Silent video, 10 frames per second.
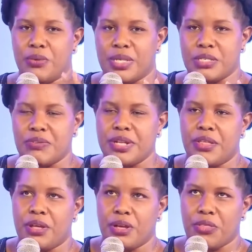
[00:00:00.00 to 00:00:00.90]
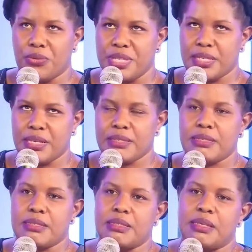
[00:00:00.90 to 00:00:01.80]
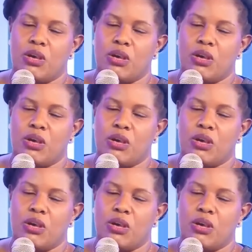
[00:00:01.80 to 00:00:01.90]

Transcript: There was three sacks.